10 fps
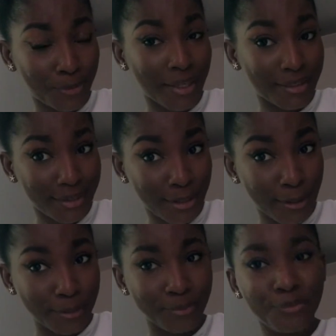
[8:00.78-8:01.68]
that
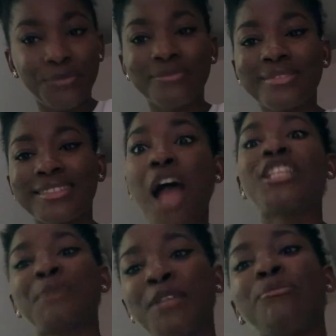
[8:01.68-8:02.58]
time. I
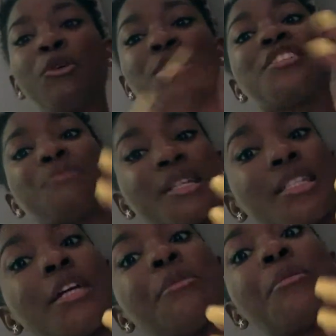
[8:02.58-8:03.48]
spent most of my
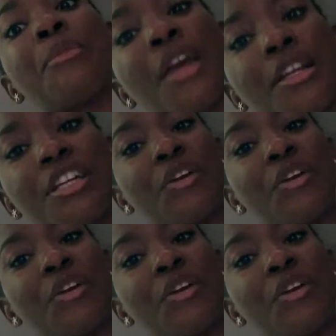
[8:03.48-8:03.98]
time in Page.